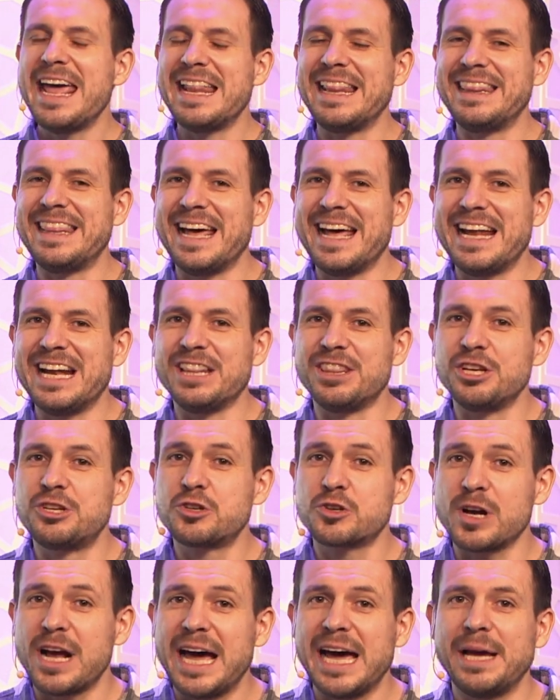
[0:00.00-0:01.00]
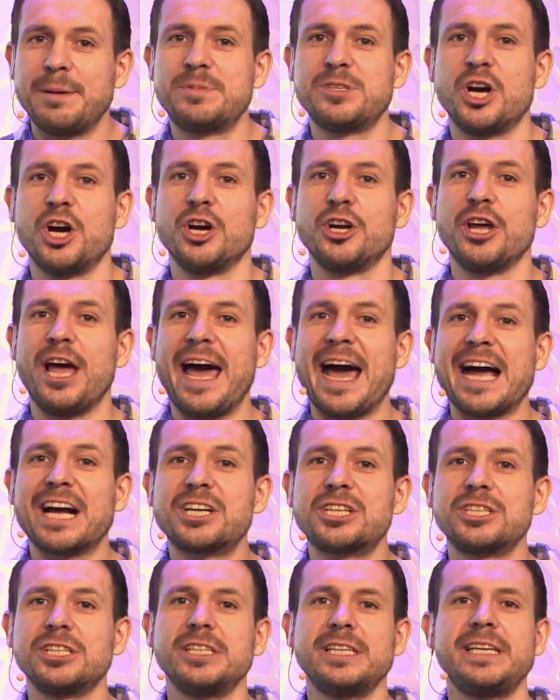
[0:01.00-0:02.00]
that the tribes are
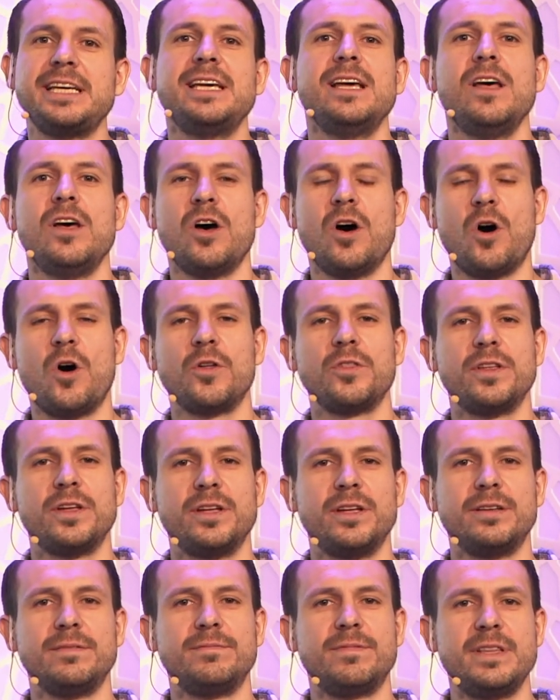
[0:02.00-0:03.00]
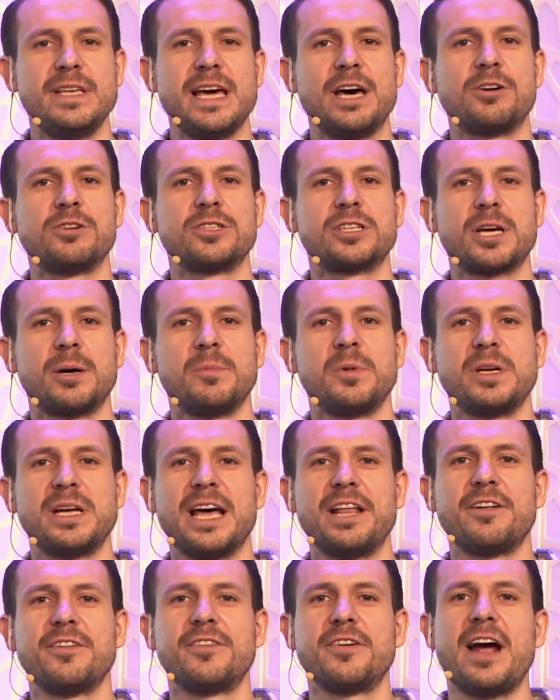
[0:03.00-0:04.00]
actually, all the elders are coming
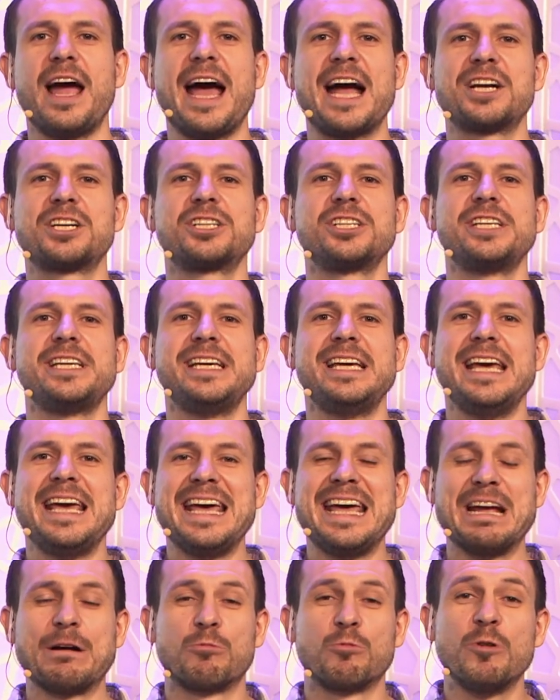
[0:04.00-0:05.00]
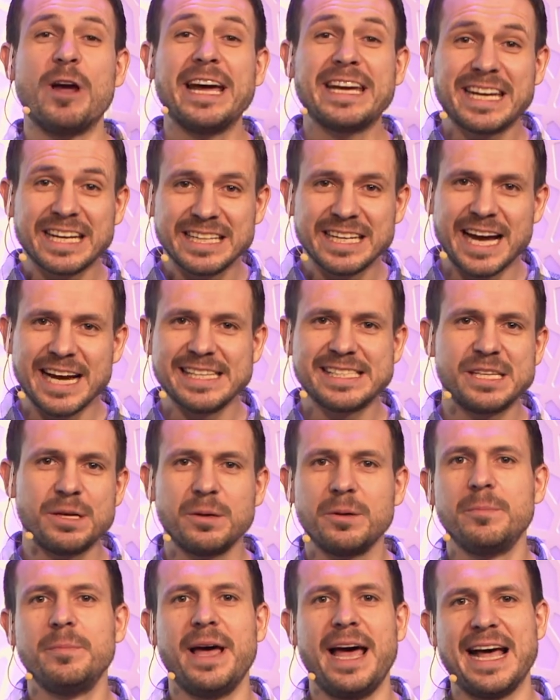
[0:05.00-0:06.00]
together, they're actually
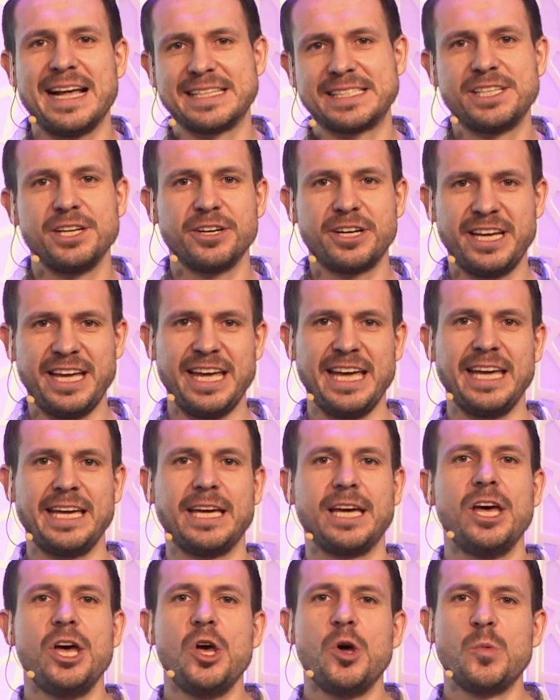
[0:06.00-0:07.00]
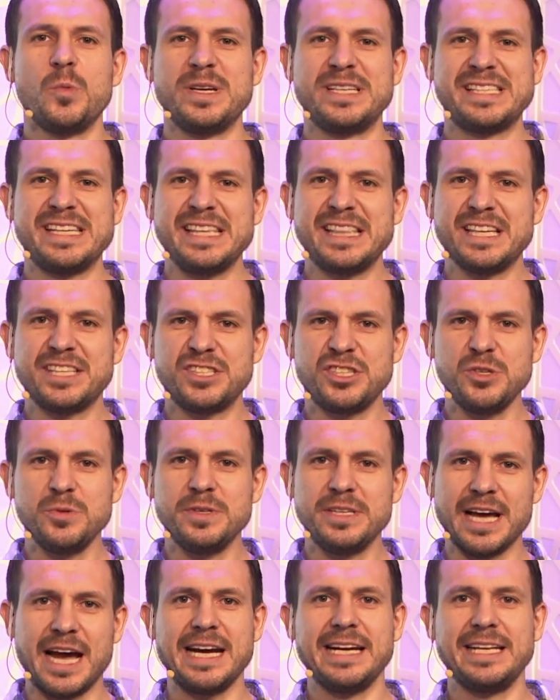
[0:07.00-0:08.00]
recognizing him as their king. We see this
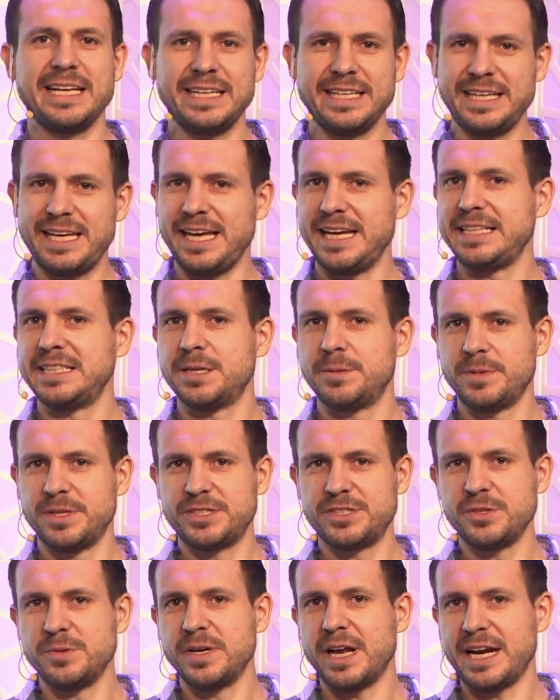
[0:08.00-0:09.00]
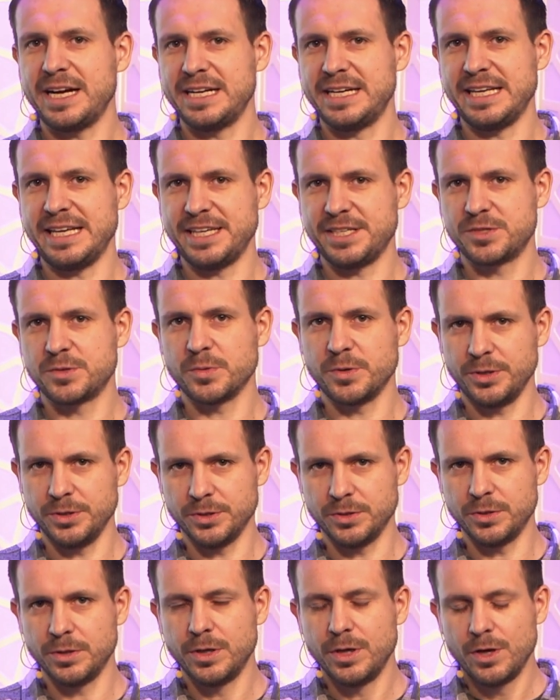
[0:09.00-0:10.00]
united kingdom, this united
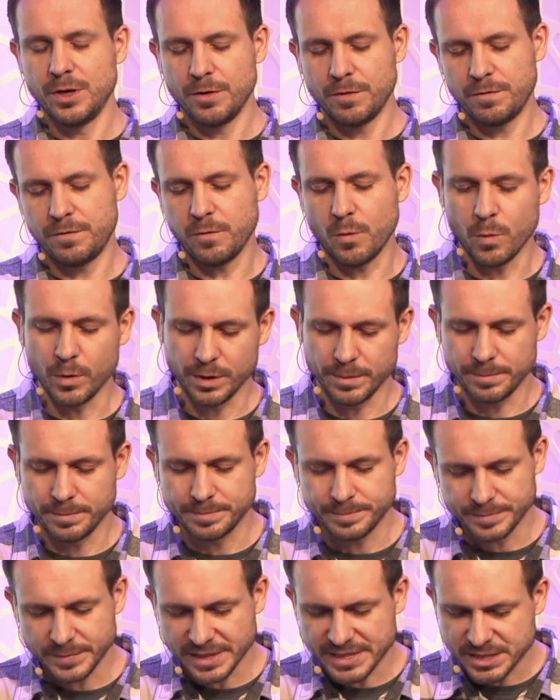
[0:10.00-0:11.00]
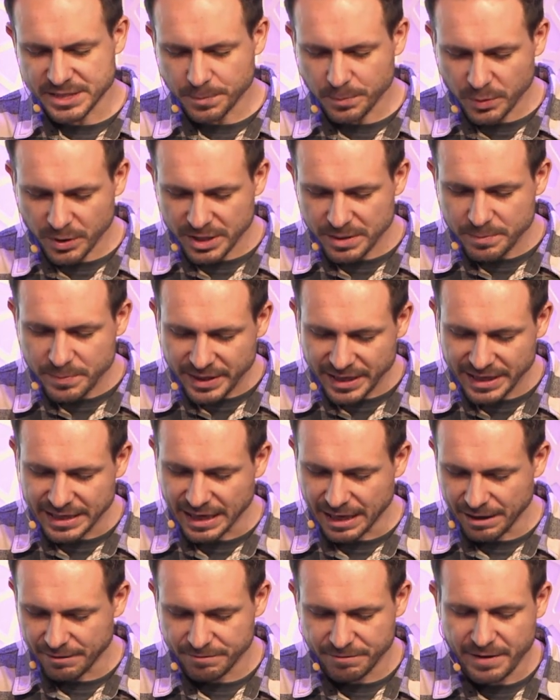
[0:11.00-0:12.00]
Israel form. It's a pretty big
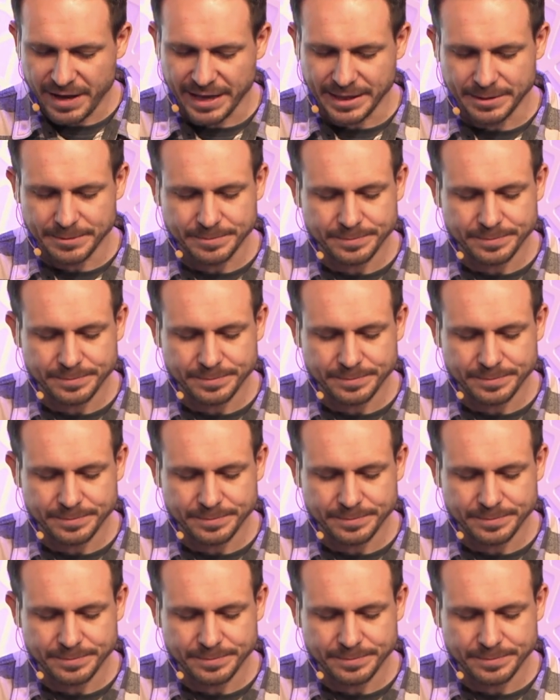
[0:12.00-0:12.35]
event.